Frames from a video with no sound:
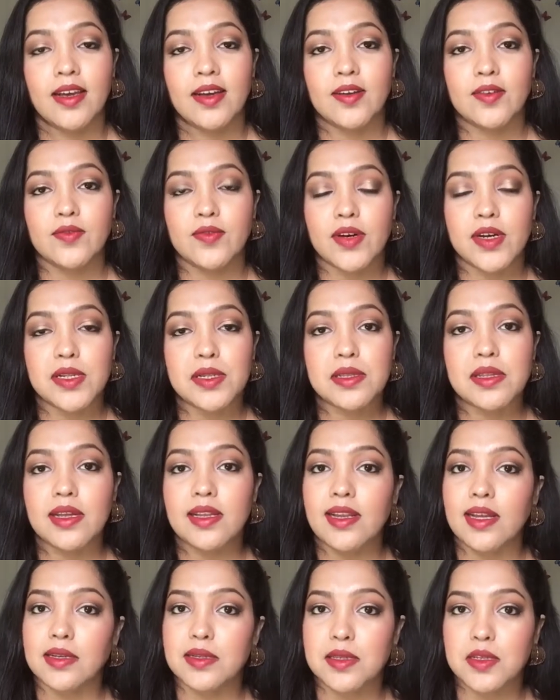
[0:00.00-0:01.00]
Firstly,
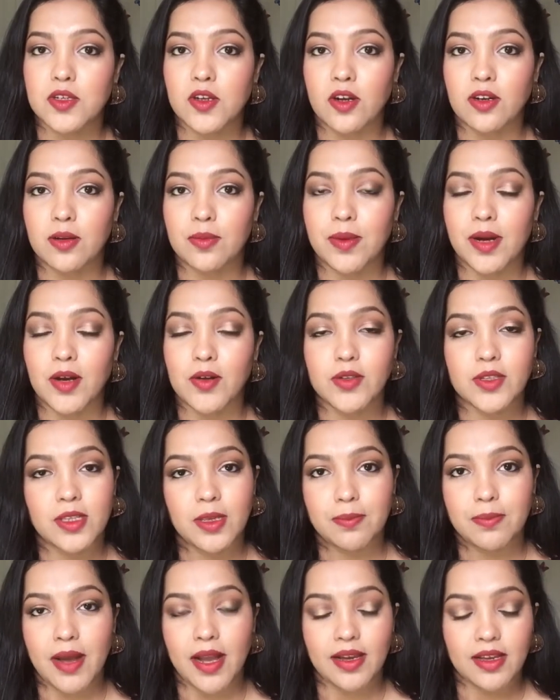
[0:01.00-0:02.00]
let's talk about
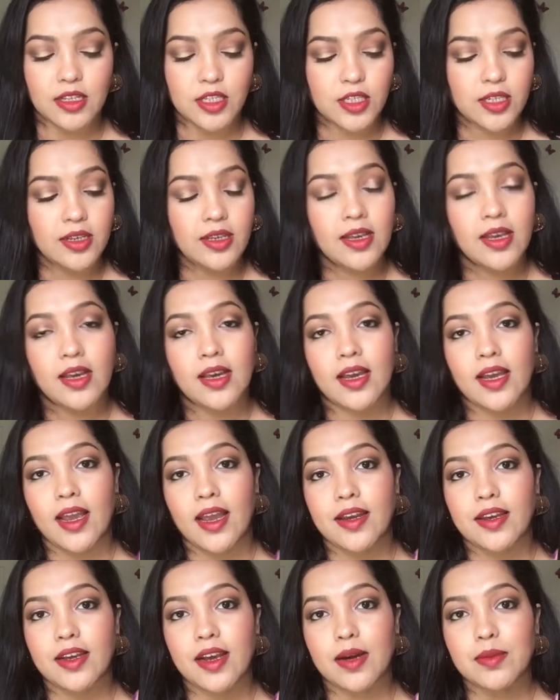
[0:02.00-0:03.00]
the packaging.
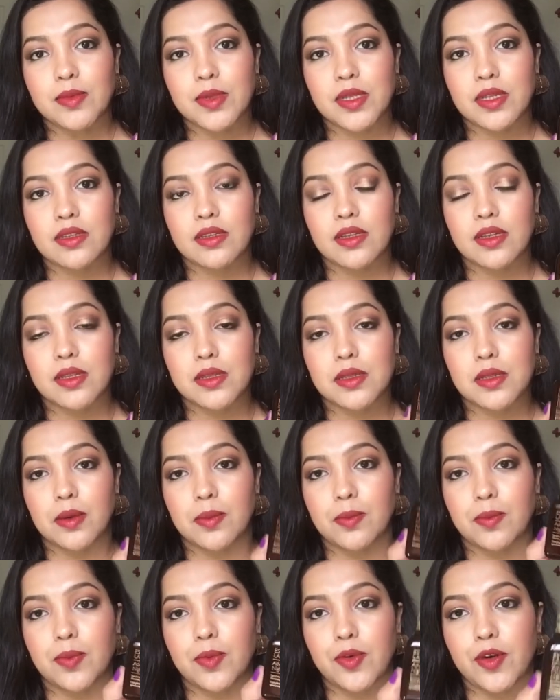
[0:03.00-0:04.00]
It comes in this
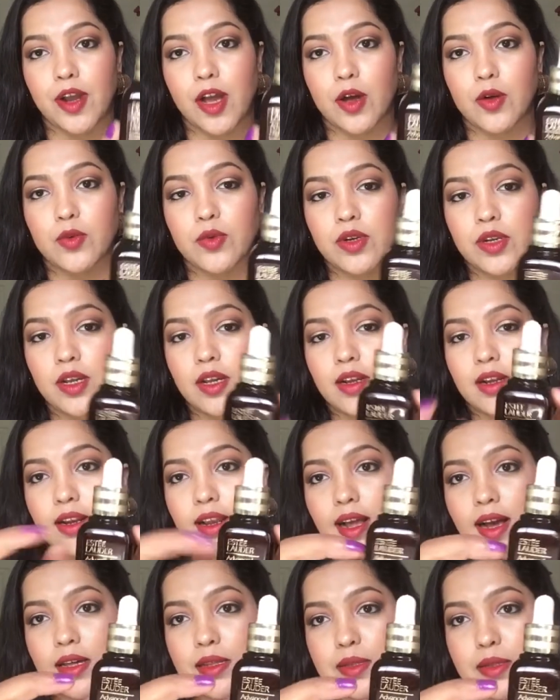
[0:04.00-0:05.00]
brown
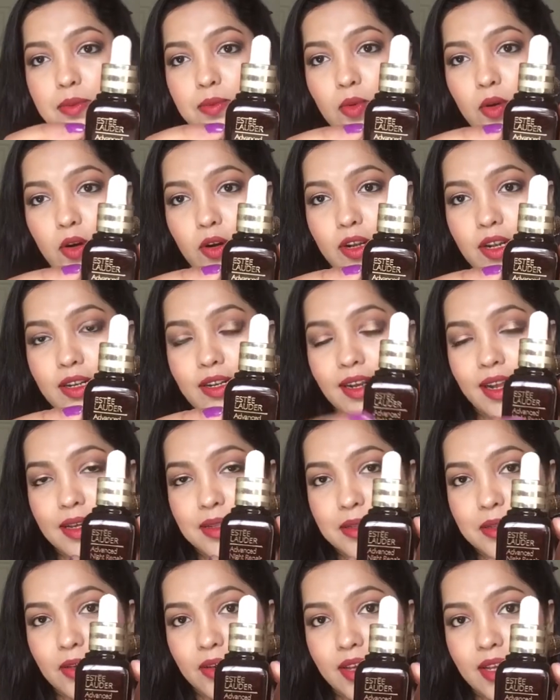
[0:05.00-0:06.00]
glass bottle,
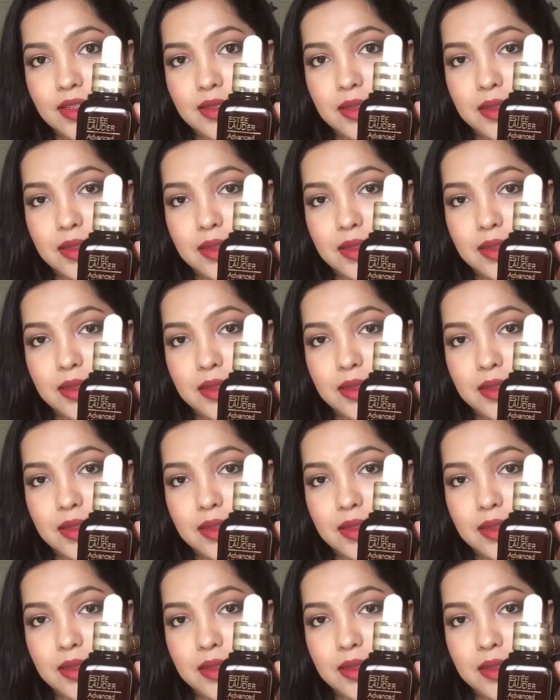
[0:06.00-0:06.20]
as you can